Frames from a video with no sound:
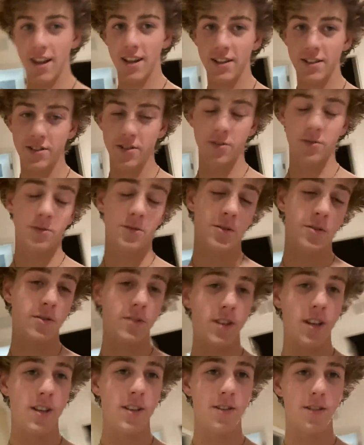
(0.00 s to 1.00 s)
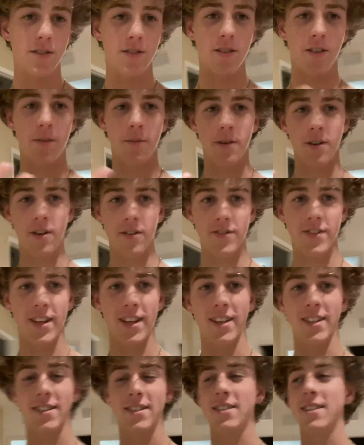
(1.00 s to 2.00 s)
So Tuesdays are my golf
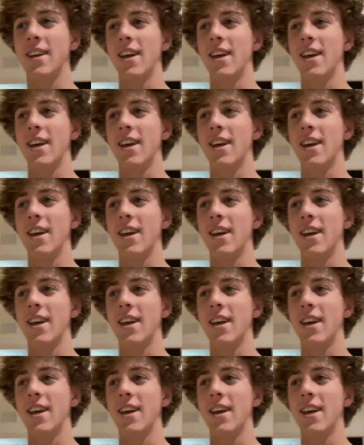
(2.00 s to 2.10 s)
days,